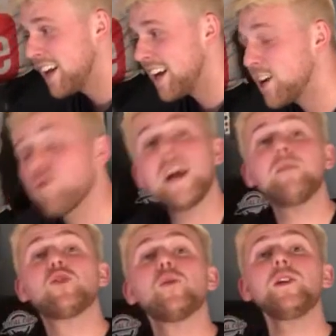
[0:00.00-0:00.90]
And Graham
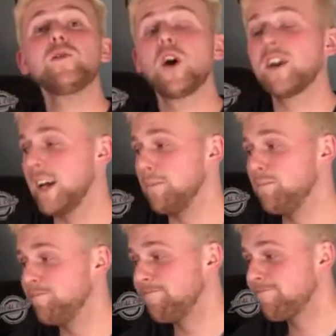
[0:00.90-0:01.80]
W got it.
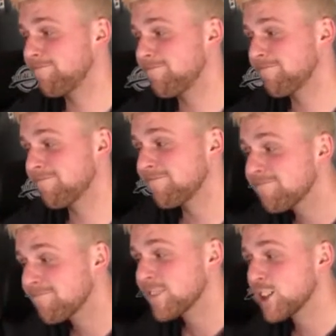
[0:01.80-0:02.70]

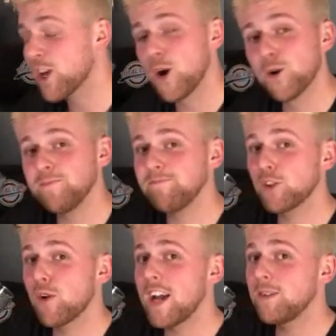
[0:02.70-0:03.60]
So,
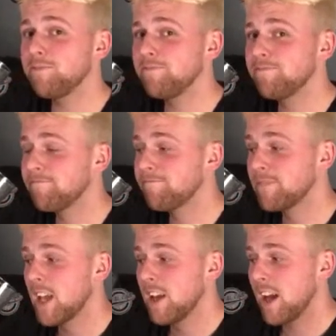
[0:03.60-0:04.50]
Graham,
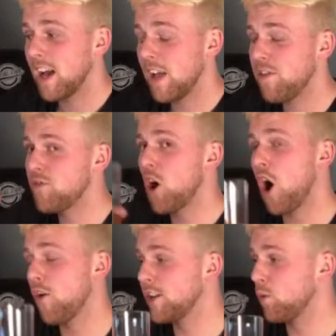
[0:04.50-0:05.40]
if you've not
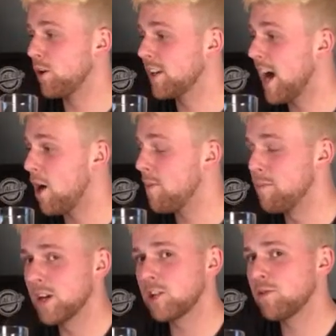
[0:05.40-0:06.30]
already won, I can't
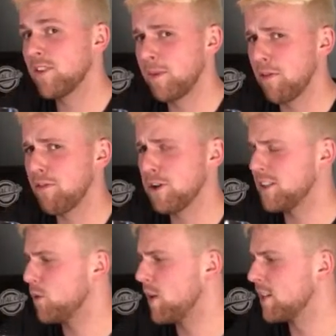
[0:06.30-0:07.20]
remember because we've had about
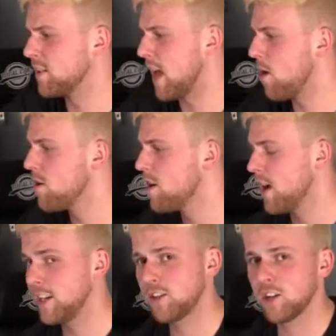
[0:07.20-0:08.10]
30 winners now,
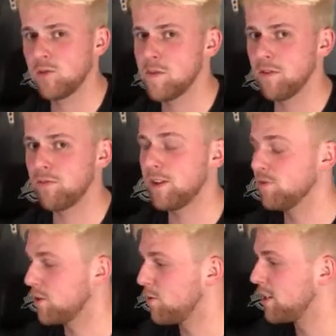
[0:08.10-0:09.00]
and it's cost me about
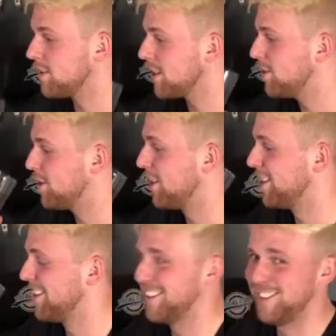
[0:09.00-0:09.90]
300 quid in
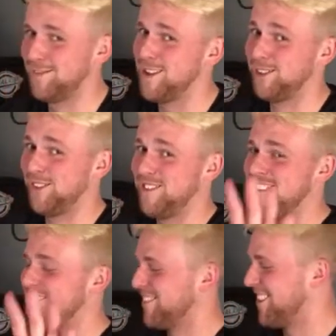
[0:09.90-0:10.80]
t-shirts, which we
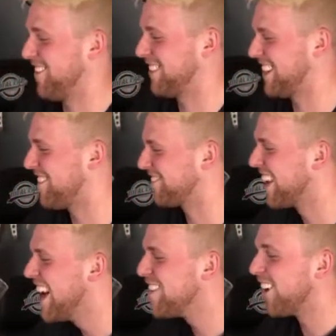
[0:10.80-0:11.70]
won't go down.
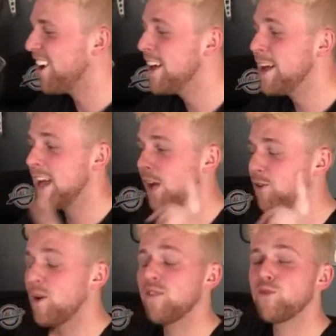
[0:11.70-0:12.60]
But if
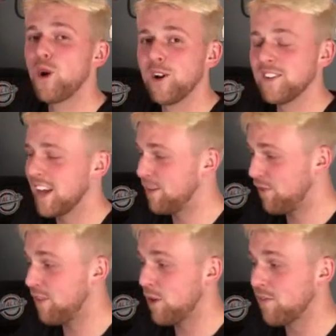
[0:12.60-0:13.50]
you have won,
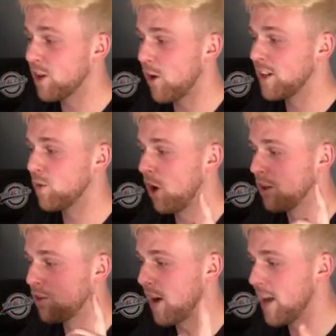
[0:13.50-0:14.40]
if you haven't already
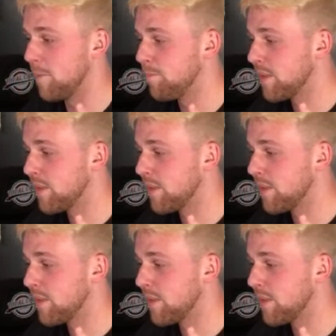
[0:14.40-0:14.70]
won, Graham,